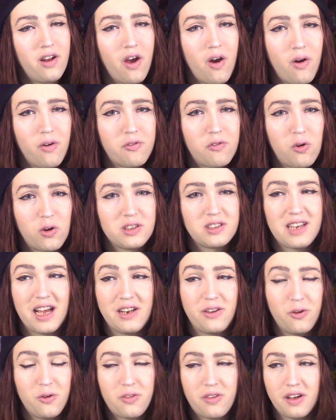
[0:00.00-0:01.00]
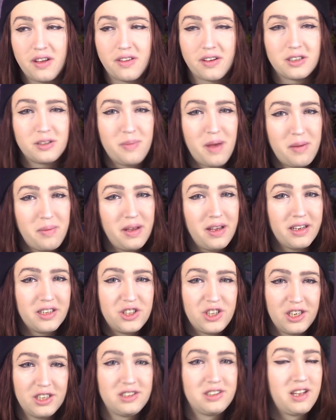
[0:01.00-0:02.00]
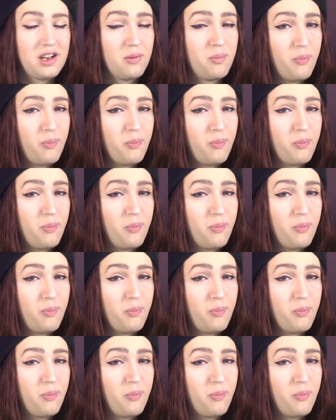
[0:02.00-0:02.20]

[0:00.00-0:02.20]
know, of course, I do think there's maybe a chance that